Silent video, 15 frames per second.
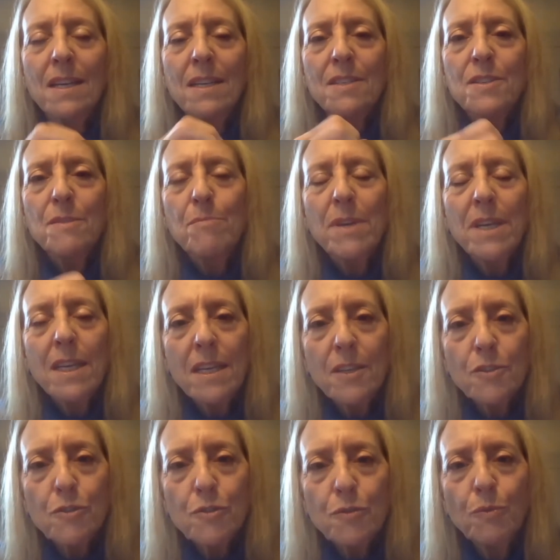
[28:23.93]
to be
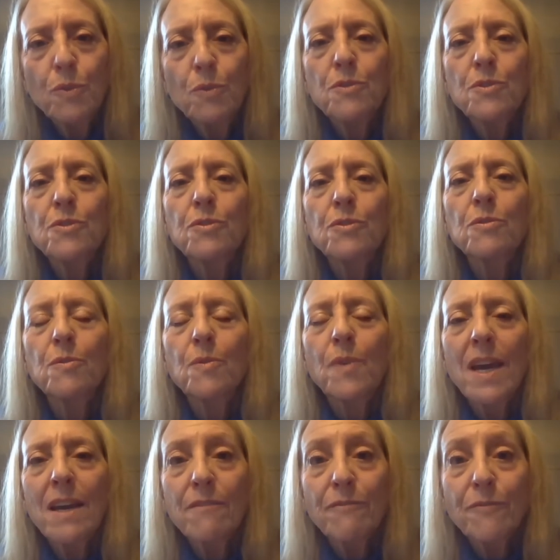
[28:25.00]
true to
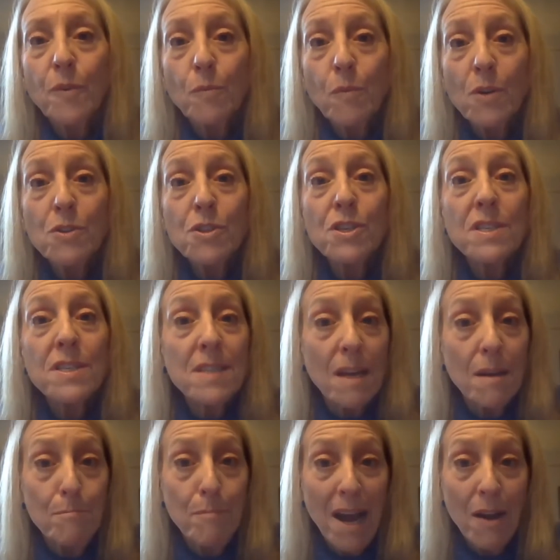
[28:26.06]
and ferocious
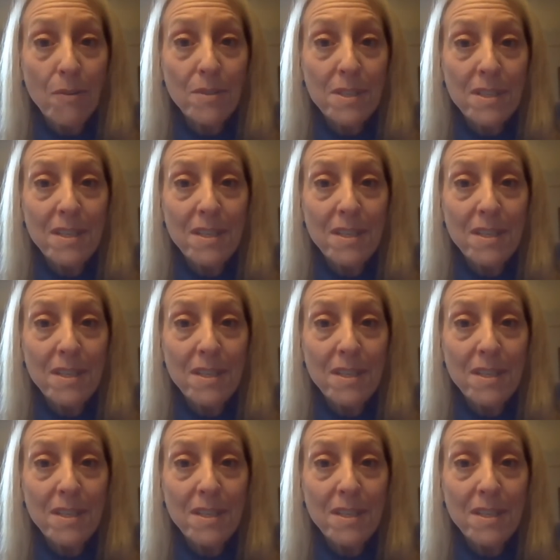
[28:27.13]
about